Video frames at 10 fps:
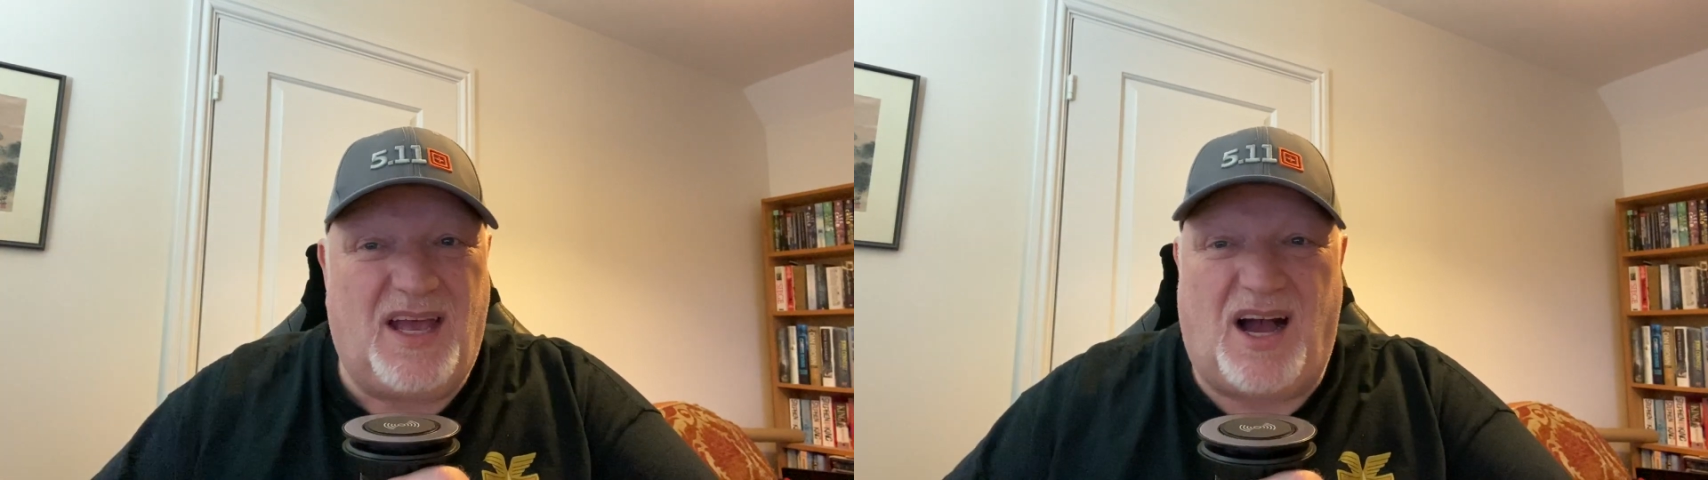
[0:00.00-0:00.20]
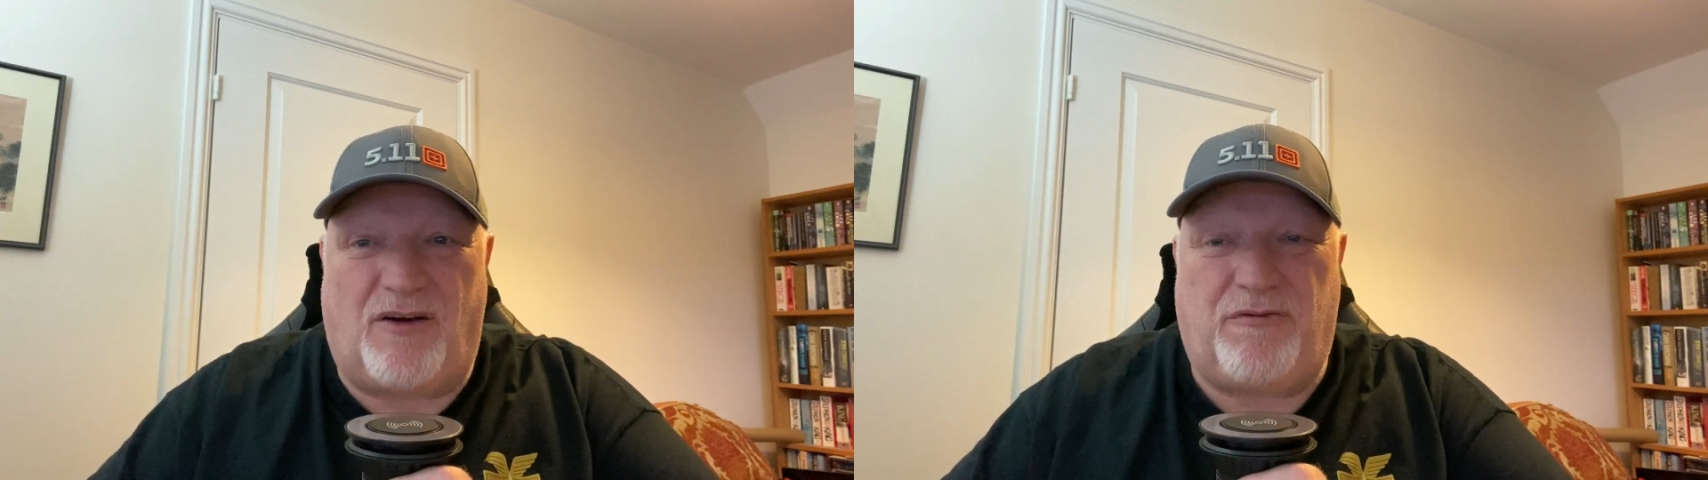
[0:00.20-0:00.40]

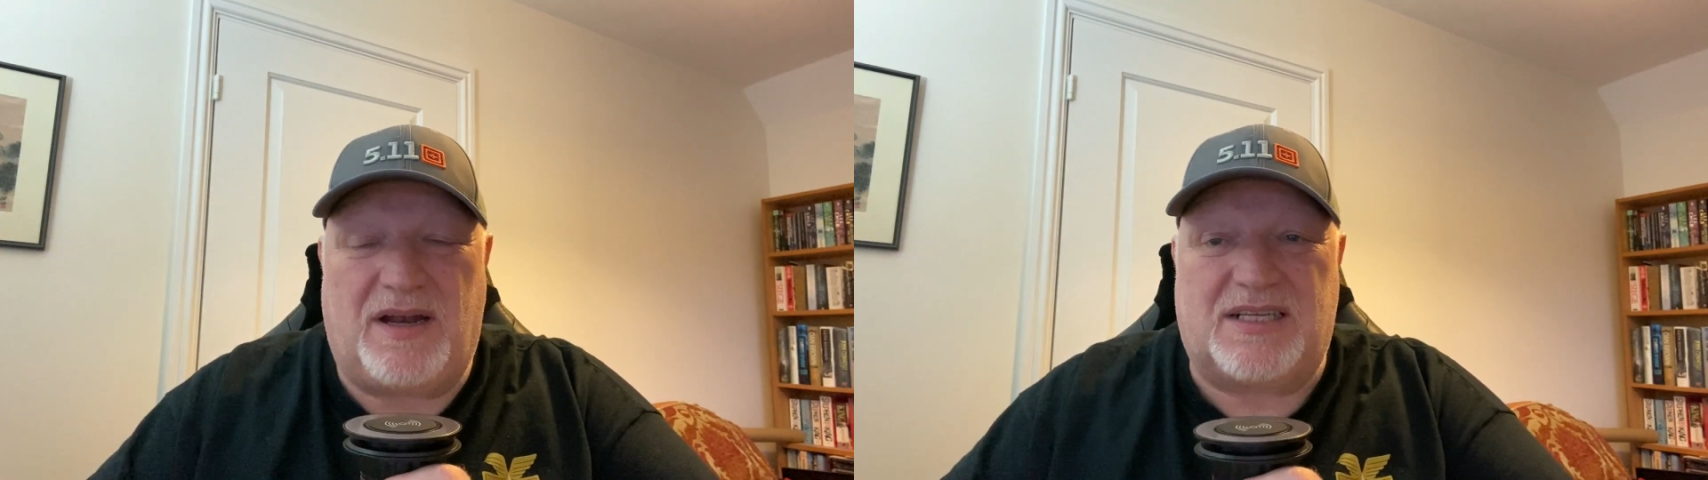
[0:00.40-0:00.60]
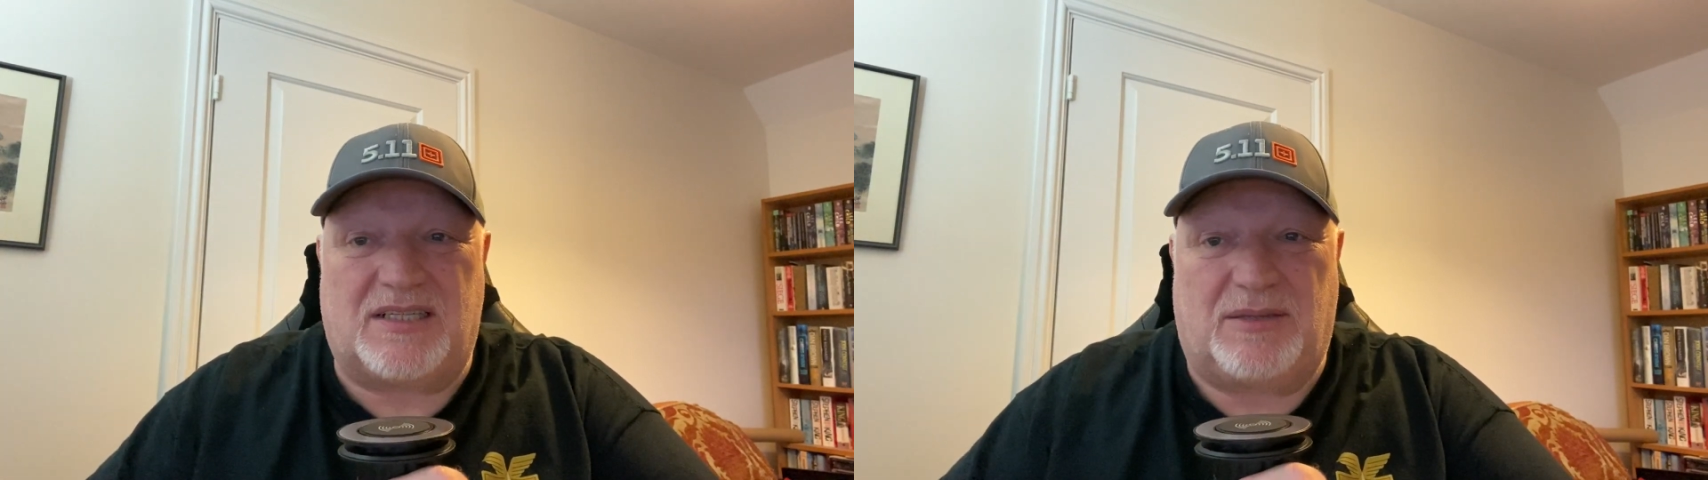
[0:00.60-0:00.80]
I fell
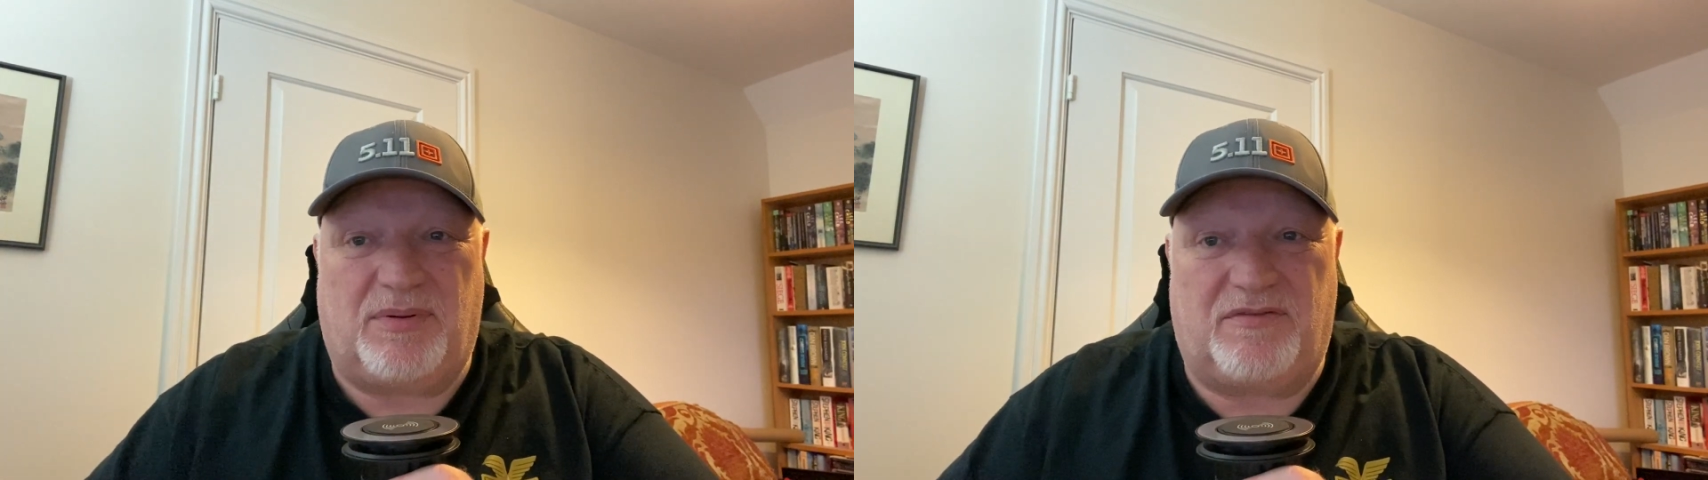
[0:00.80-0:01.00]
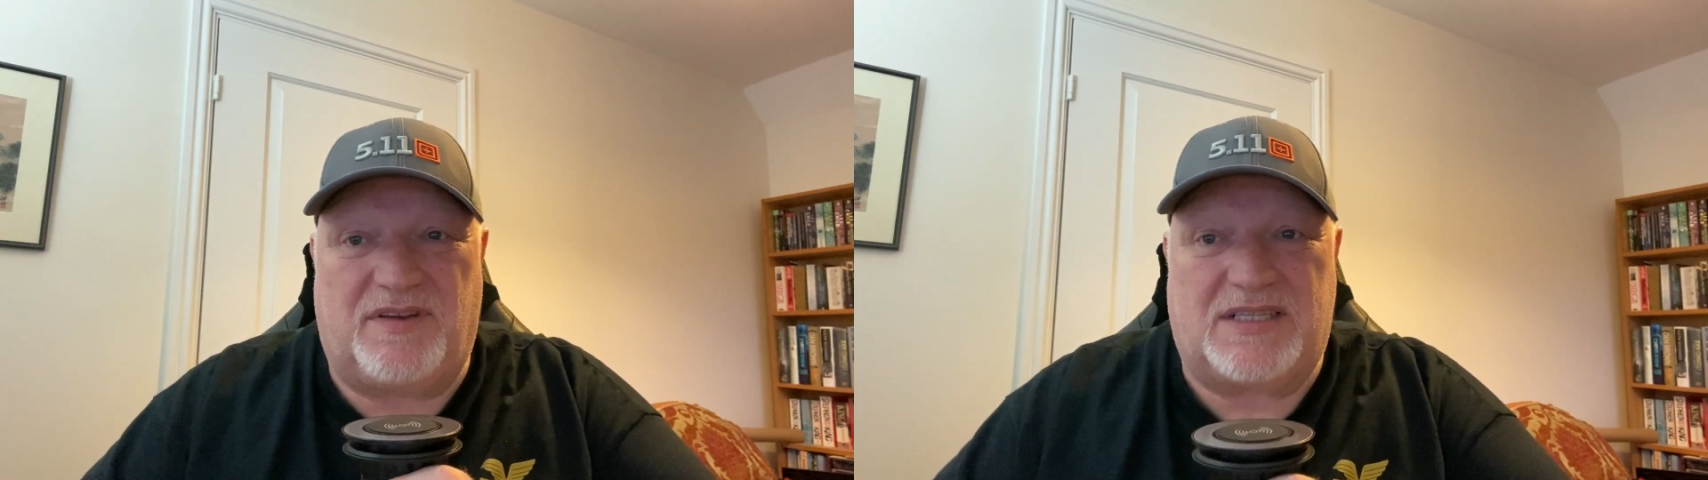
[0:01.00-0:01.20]
asleep
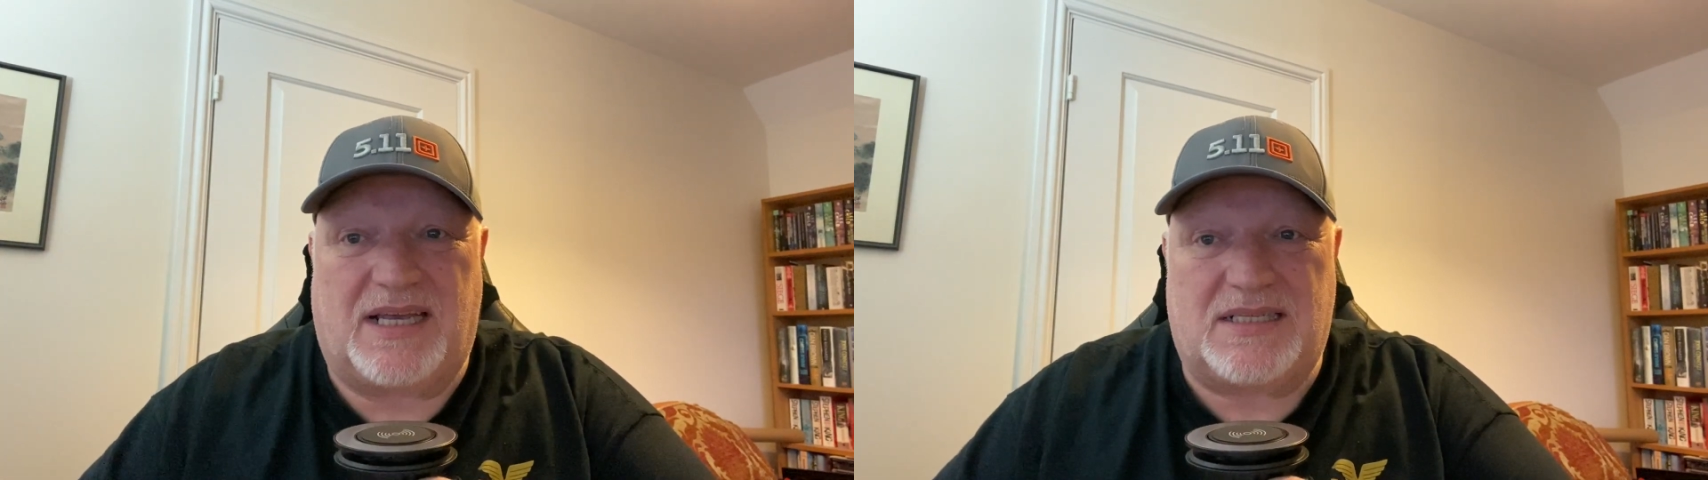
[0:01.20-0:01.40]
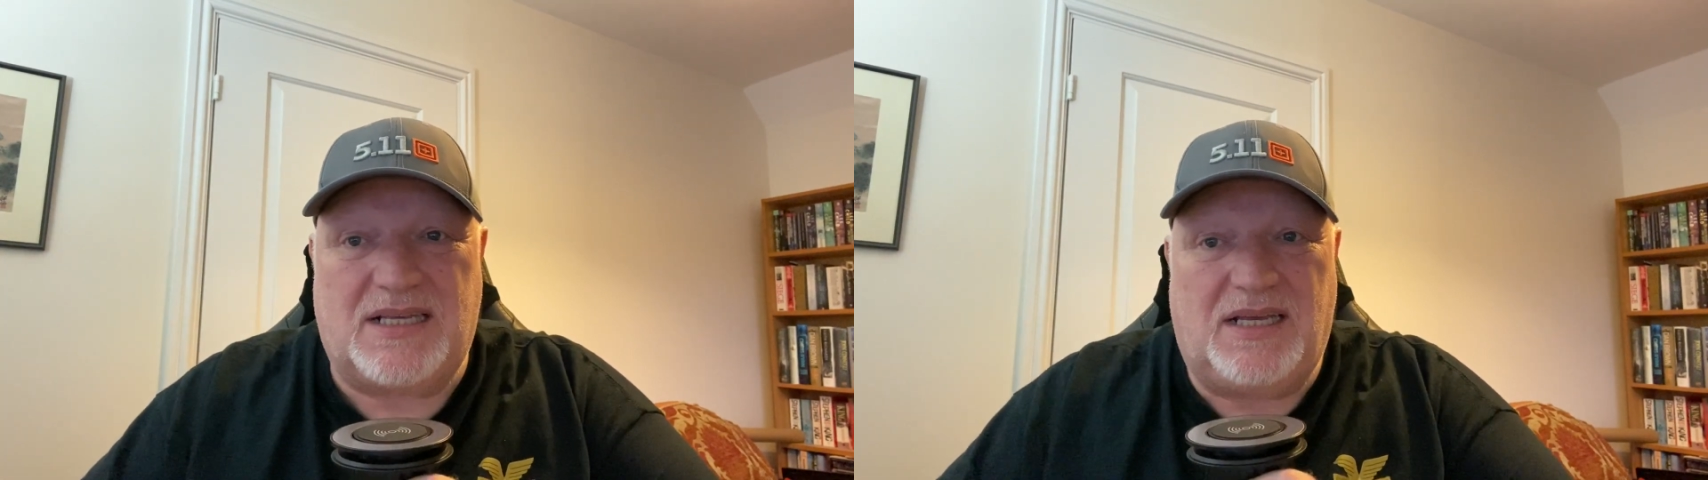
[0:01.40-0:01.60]
in
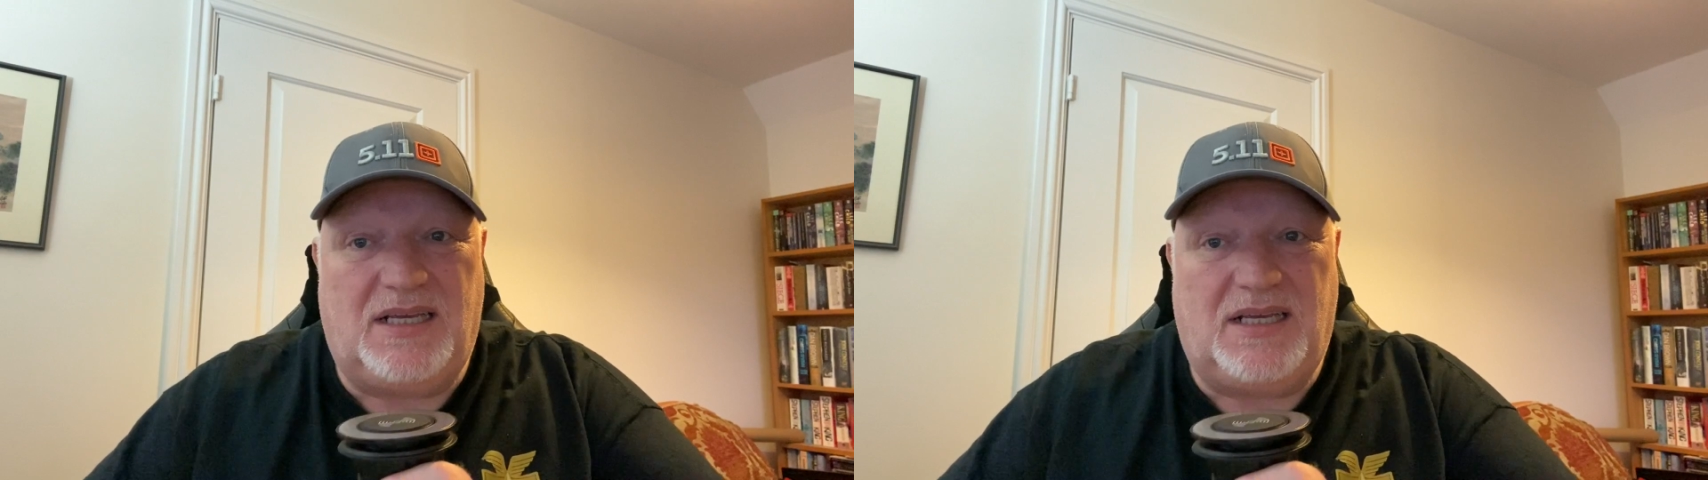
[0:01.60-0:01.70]
physics.